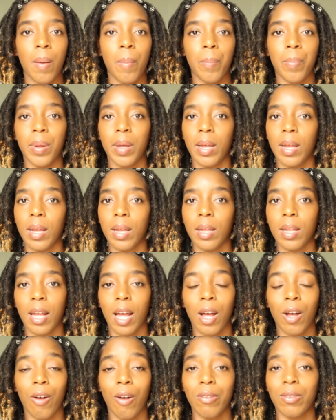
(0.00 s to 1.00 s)
But
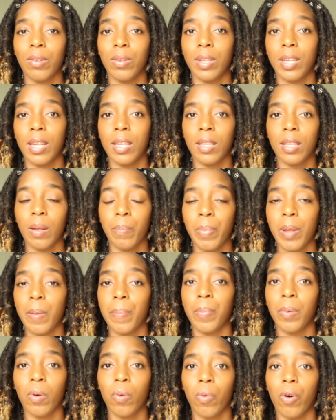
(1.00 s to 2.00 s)
I also see some
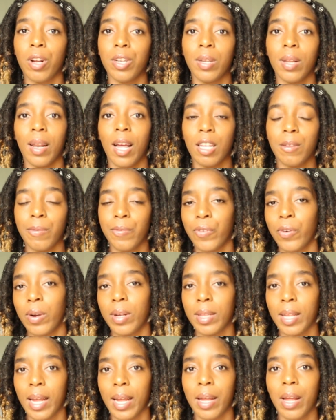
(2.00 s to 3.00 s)
people wash their locks
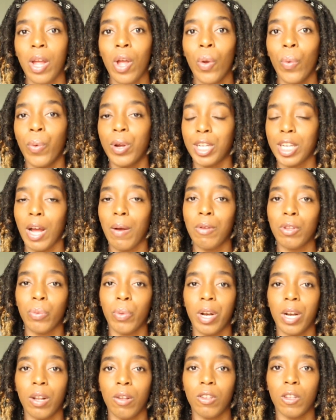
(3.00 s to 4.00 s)
before that, which I was
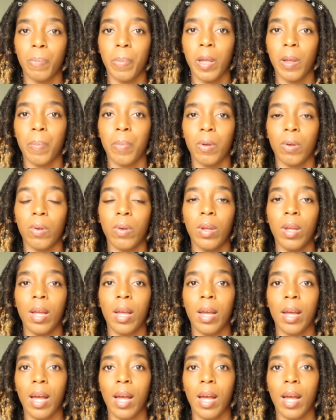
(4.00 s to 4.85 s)
one of those people.